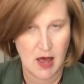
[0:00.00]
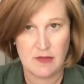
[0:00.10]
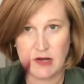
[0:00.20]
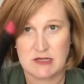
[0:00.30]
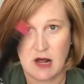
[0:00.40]

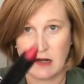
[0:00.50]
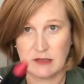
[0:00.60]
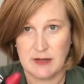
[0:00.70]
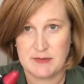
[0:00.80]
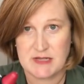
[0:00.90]
And then it's got a
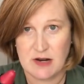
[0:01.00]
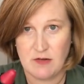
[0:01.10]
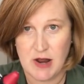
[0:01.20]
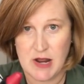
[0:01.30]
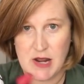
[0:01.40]

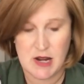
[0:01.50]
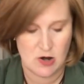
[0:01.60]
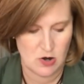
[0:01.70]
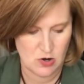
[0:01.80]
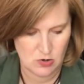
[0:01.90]
lipstick right
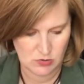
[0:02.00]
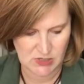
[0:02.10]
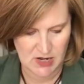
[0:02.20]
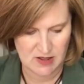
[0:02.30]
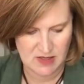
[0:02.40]
here.
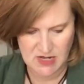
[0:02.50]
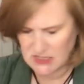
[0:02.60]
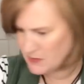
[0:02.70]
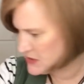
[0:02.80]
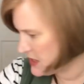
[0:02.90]
Hold on, I think
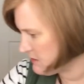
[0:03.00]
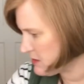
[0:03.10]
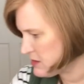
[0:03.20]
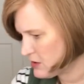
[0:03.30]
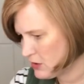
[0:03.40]
it's supposed to have
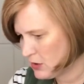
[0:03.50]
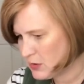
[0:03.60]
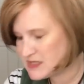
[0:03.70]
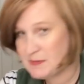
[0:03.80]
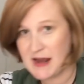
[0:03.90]
a third.
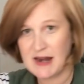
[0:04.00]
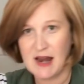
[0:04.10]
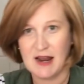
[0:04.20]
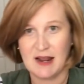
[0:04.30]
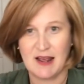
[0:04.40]
Oh, it's
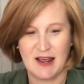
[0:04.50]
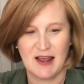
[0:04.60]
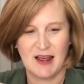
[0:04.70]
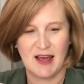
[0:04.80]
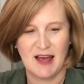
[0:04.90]
magnetic.
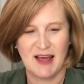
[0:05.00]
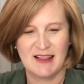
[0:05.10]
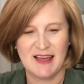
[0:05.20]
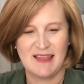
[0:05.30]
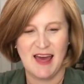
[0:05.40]

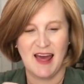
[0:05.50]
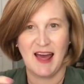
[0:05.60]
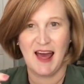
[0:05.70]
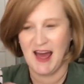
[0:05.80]
I like that.